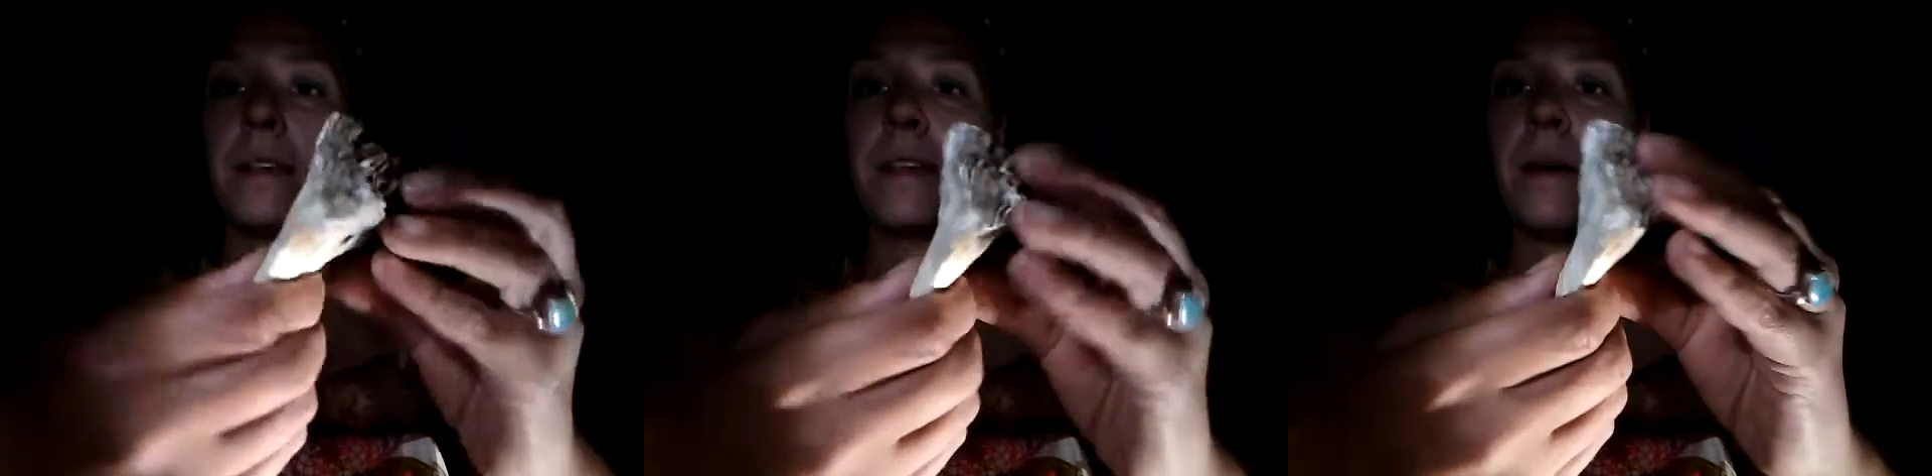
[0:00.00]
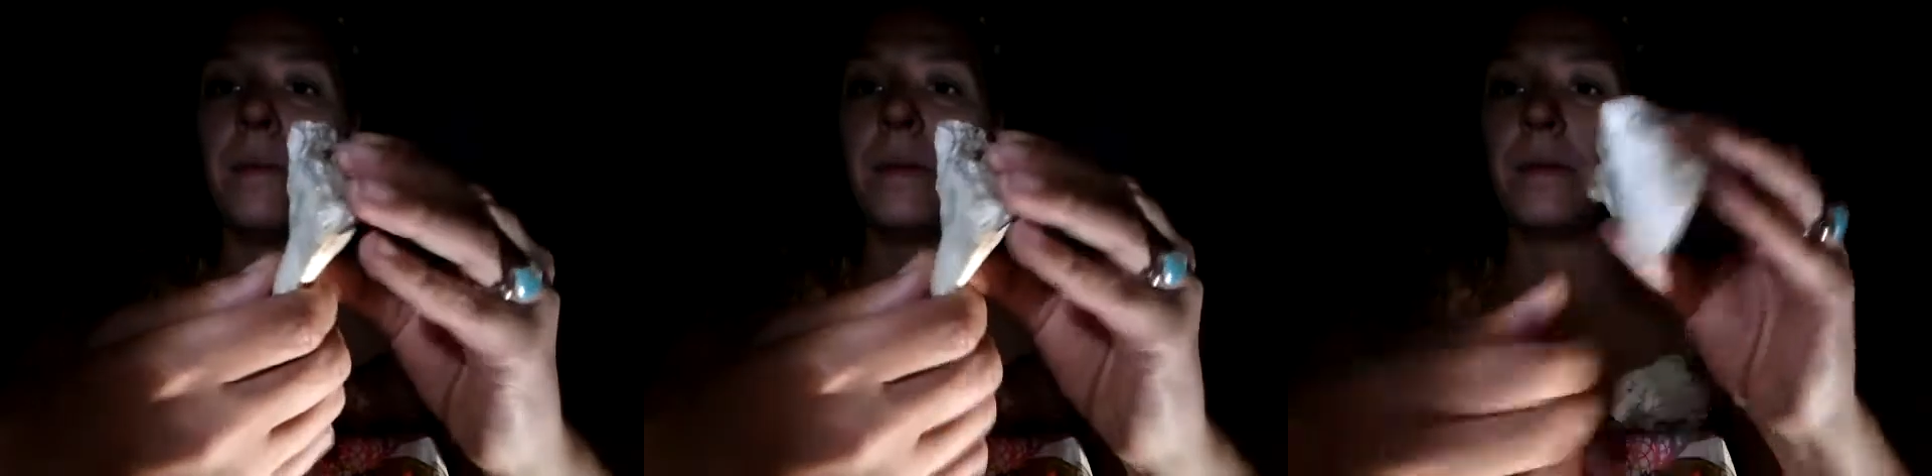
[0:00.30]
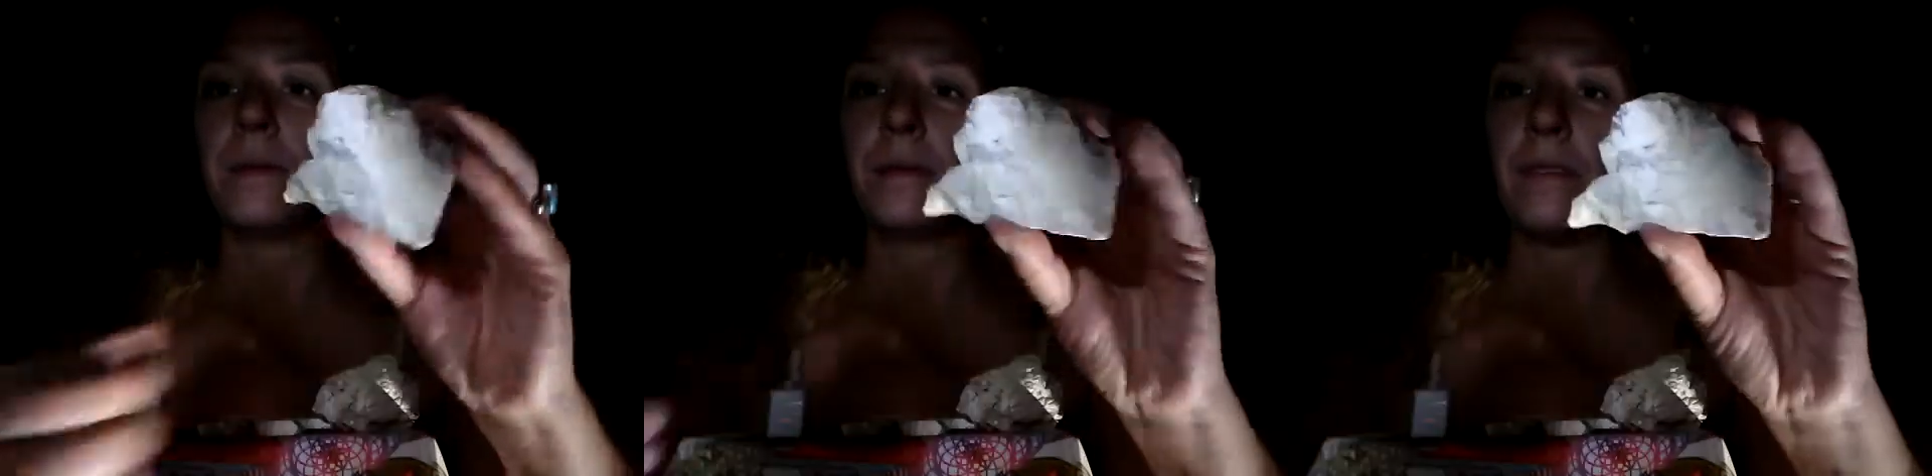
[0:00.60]
this up
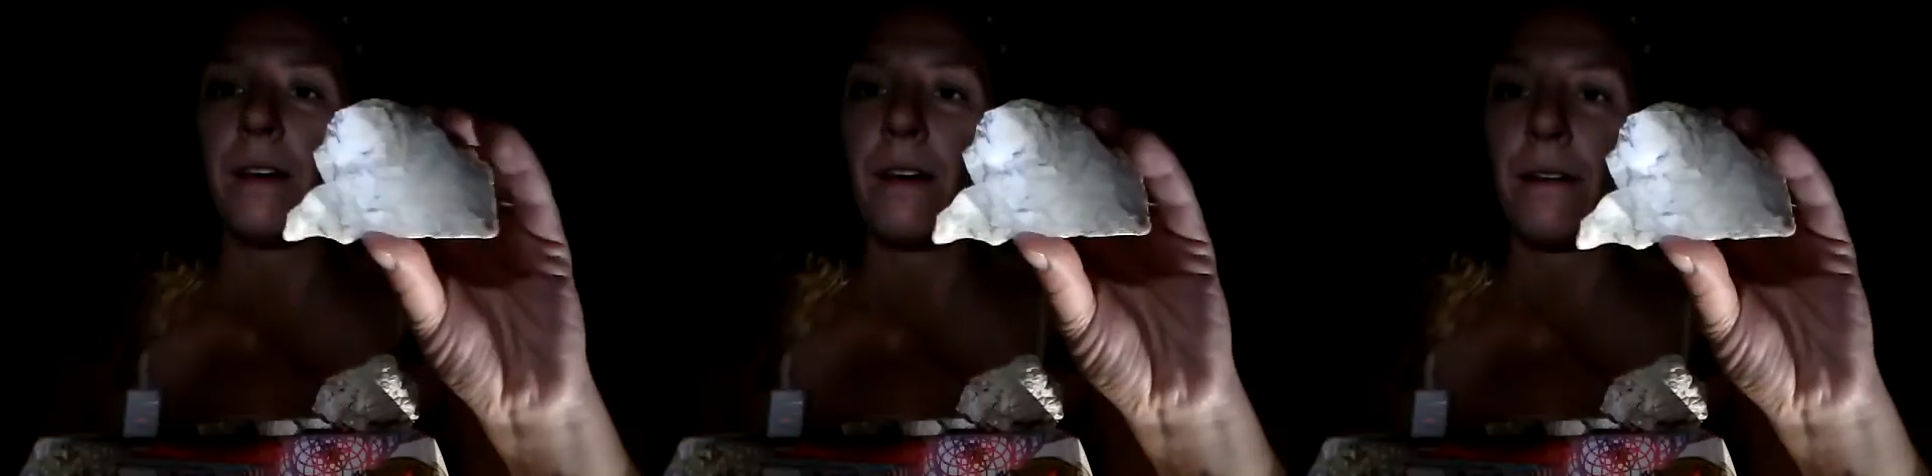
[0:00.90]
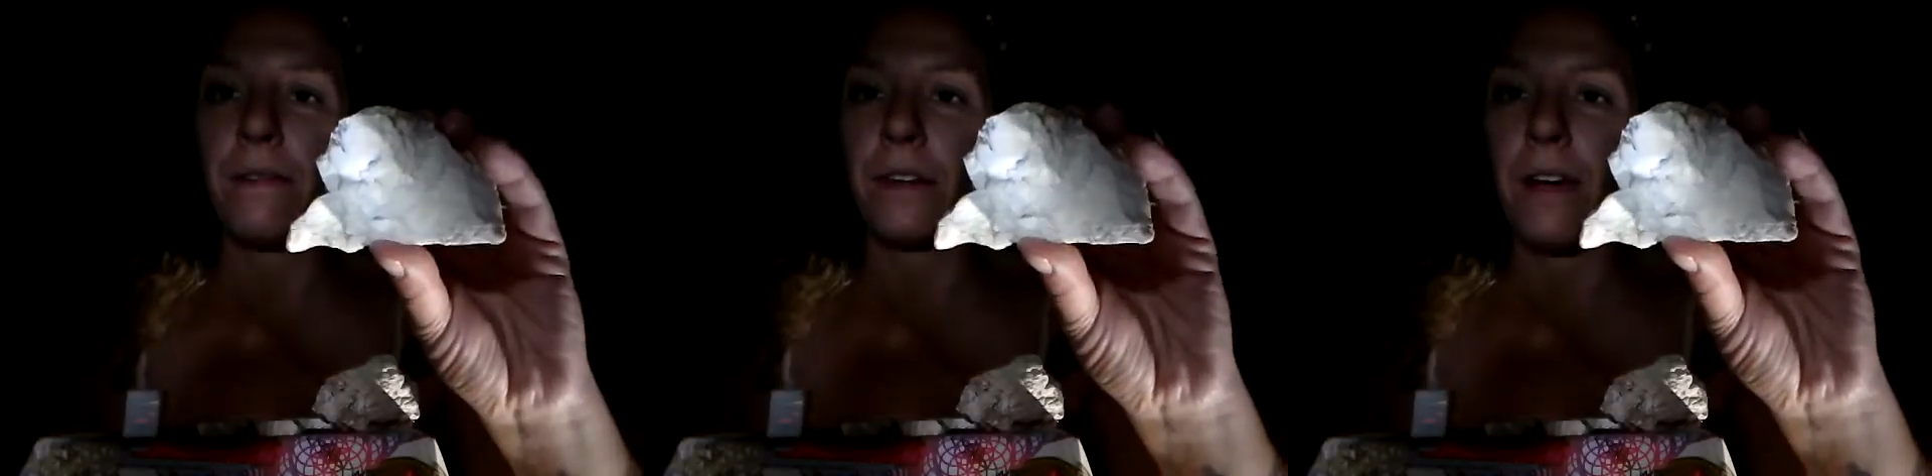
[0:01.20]
off the